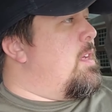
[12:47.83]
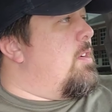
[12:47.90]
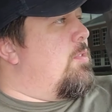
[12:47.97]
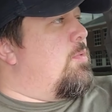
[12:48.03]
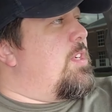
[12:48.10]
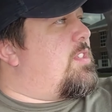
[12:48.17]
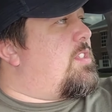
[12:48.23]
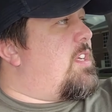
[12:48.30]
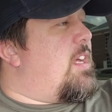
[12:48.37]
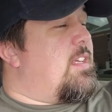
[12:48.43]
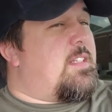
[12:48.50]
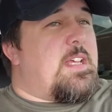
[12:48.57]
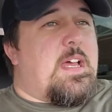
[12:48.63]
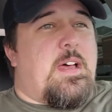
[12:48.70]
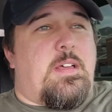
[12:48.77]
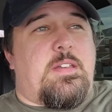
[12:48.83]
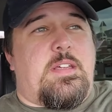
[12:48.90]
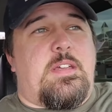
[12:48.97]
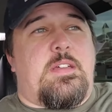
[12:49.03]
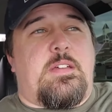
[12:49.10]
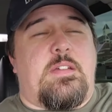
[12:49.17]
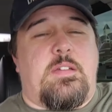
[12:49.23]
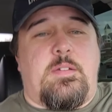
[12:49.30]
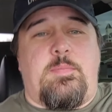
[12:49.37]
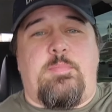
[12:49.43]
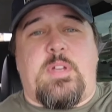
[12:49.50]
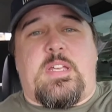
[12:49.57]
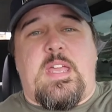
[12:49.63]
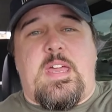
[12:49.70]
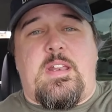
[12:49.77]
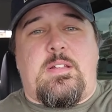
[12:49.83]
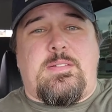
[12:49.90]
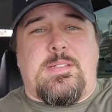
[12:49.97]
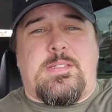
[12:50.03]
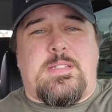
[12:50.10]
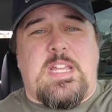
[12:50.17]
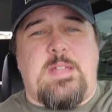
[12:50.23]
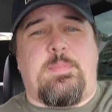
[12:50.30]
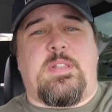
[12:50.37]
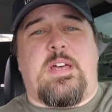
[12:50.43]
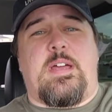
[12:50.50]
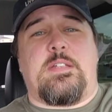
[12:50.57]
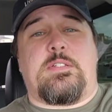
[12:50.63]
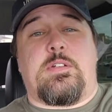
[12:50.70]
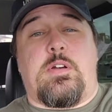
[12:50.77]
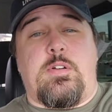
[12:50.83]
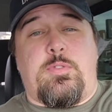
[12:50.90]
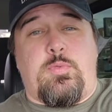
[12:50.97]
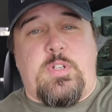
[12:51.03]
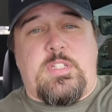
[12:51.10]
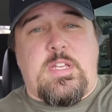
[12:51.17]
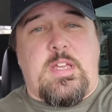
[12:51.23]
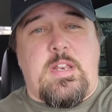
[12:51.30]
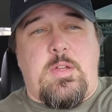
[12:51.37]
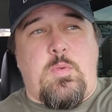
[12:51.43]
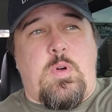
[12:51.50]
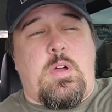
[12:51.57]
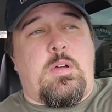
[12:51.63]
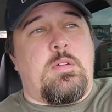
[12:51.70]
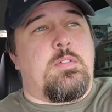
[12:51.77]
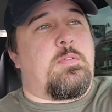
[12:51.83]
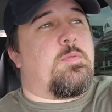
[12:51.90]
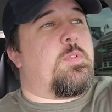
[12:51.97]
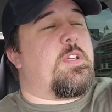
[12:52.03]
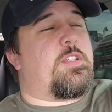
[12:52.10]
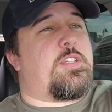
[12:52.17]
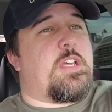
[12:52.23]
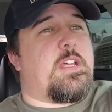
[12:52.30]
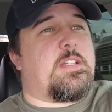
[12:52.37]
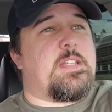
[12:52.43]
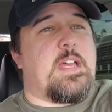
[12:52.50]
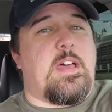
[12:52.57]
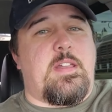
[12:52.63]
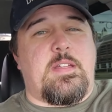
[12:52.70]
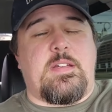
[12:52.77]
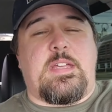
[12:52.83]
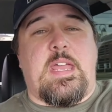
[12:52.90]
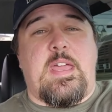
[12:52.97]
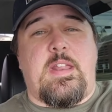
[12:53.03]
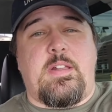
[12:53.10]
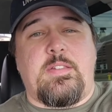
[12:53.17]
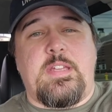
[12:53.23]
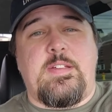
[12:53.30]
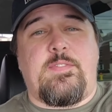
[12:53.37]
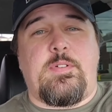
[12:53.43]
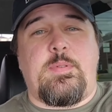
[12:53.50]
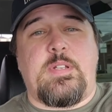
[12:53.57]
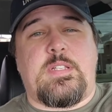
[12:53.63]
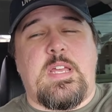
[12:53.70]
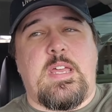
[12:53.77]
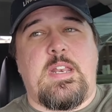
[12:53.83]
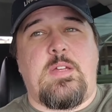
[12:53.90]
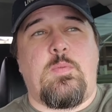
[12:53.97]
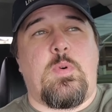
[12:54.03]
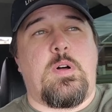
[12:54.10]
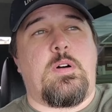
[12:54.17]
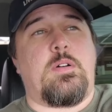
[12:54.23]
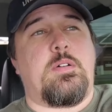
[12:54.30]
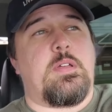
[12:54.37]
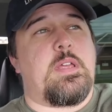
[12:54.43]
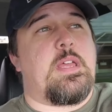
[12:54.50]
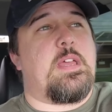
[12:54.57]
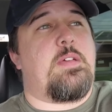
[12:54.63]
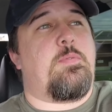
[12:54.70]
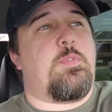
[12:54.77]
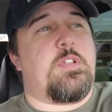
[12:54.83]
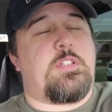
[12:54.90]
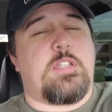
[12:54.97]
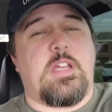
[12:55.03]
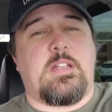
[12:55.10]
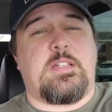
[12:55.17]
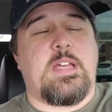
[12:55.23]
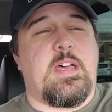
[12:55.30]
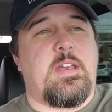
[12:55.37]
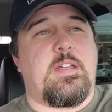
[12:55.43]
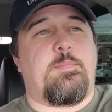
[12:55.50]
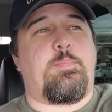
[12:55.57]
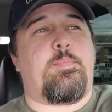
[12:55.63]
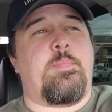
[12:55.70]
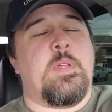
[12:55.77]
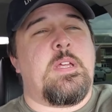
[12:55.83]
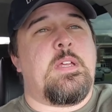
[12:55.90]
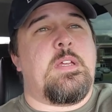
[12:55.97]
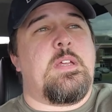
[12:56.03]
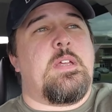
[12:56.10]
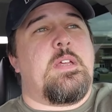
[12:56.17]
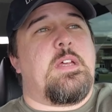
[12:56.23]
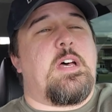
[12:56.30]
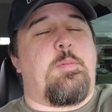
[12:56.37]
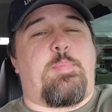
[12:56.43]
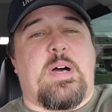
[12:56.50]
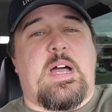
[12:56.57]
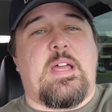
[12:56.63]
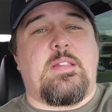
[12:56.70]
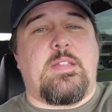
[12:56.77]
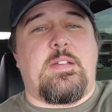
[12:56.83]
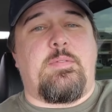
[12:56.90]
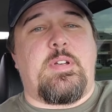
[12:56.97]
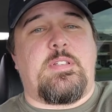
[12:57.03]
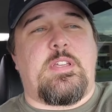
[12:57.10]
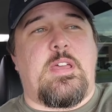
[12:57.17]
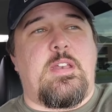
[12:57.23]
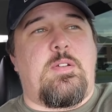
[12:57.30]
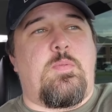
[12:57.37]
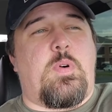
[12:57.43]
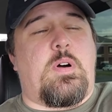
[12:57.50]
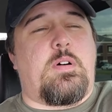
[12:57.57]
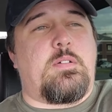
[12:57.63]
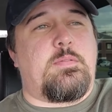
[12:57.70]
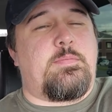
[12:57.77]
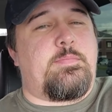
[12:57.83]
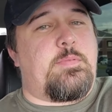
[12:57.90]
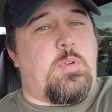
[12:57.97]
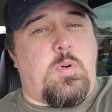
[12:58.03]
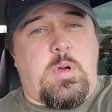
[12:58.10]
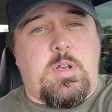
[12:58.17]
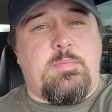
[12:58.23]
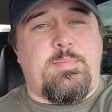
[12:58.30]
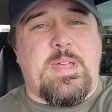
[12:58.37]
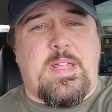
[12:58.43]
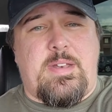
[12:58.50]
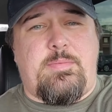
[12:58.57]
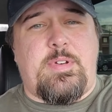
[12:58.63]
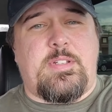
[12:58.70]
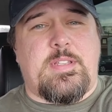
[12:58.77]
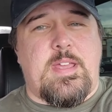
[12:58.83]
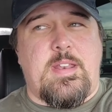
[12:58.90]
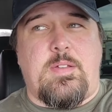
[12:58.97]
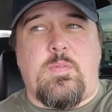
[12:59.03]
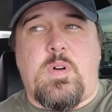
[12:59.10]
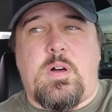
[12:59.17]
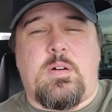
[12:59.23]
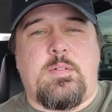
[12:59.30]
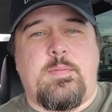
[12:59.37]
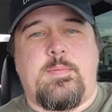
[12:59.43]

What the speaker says: We checked out a mechanically stabilized earth retaining wall. We checked out a cantilever retaining wall, and we checked out a piling retaining wall, or an embedded retaining wall.